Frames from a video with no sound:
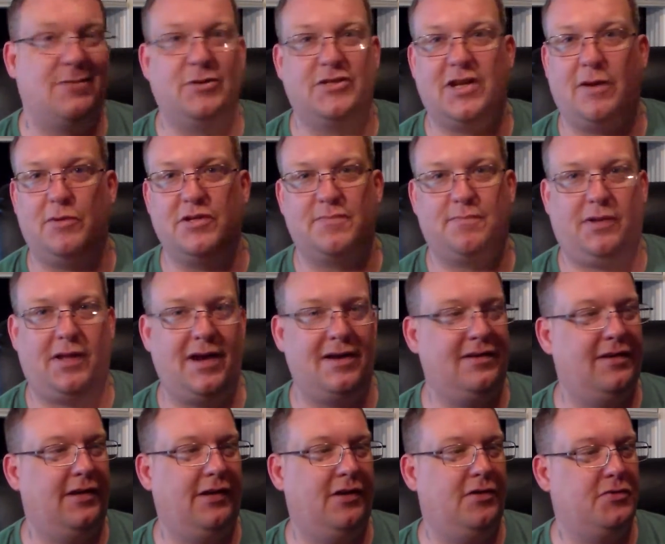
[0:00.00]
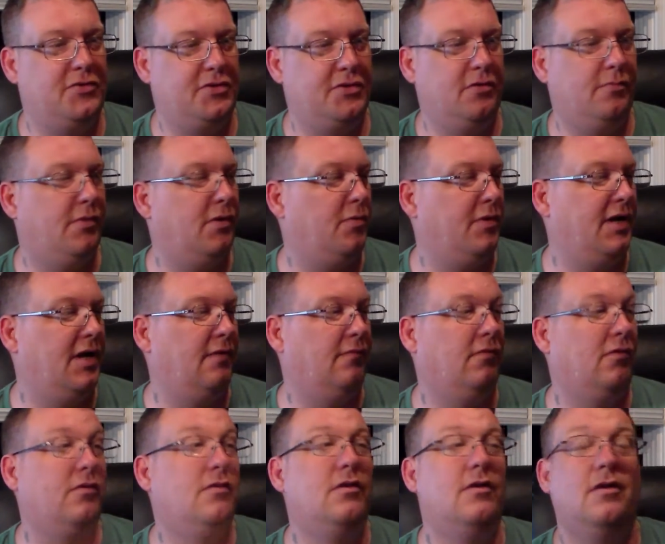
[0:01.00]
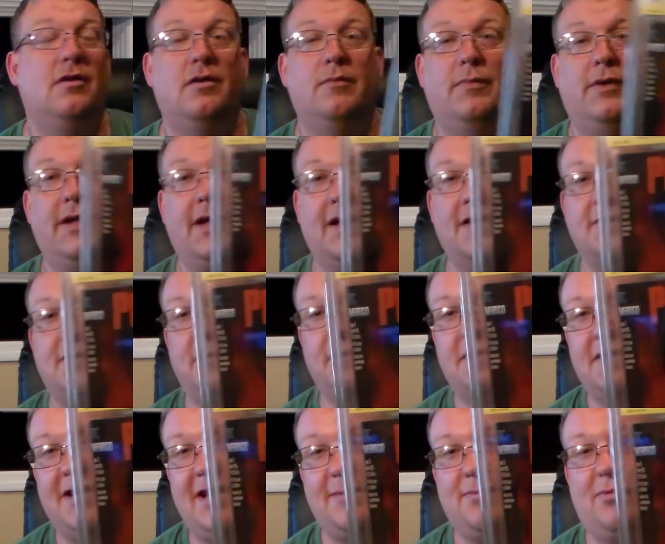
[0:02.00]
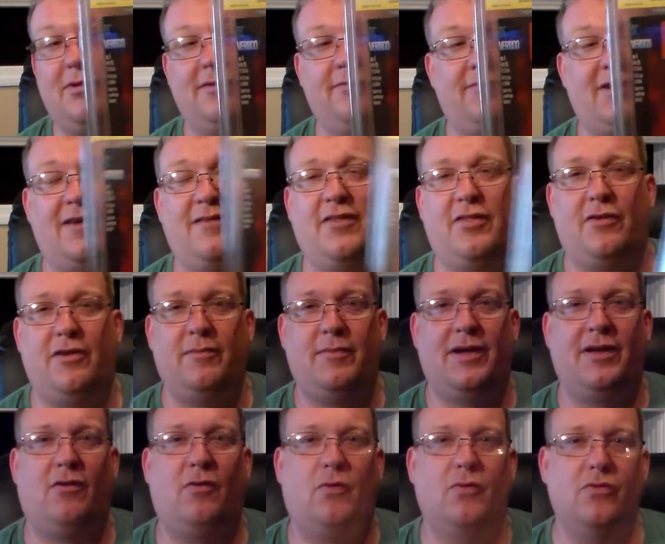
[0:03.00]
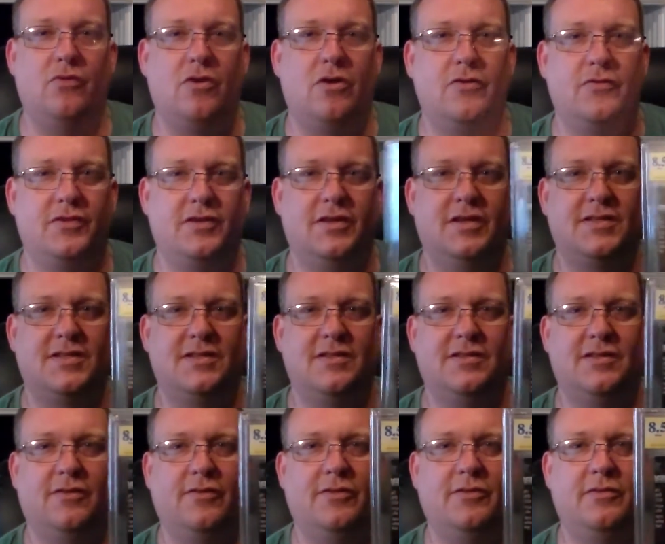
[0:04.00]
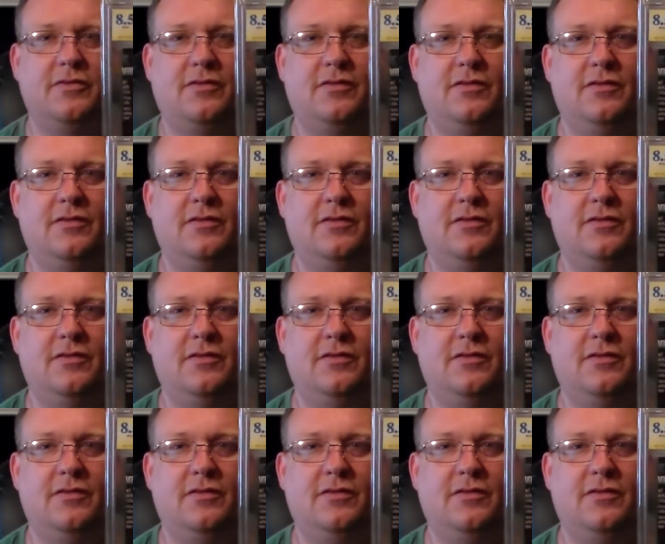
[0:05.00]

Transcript: which I was planning to go to, but whatever. But yeah, so it's an 8.5. I thought about holding on to this until the,